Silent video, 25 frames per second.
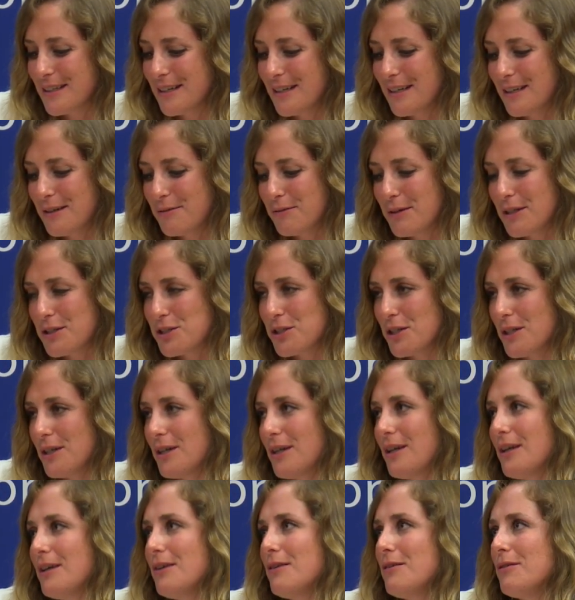in which,
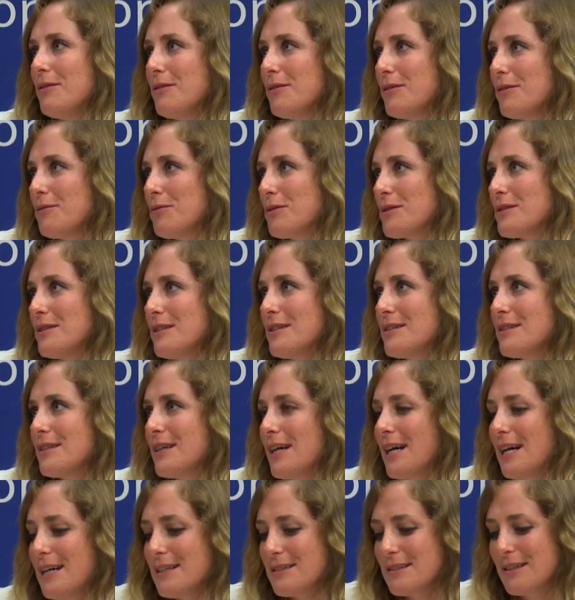you know, it was
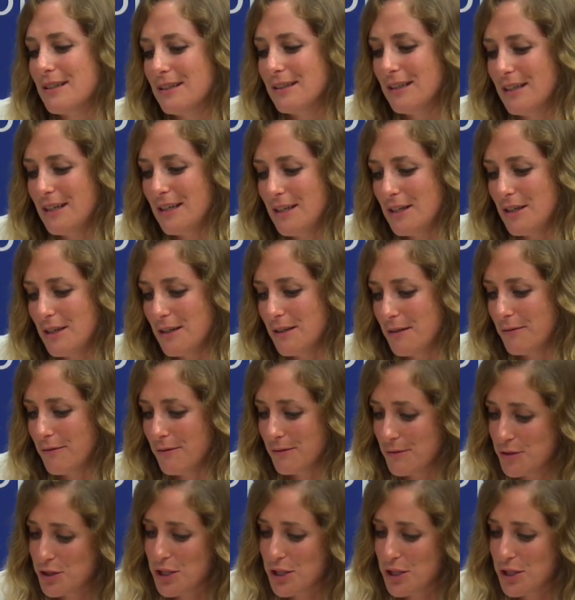discussed the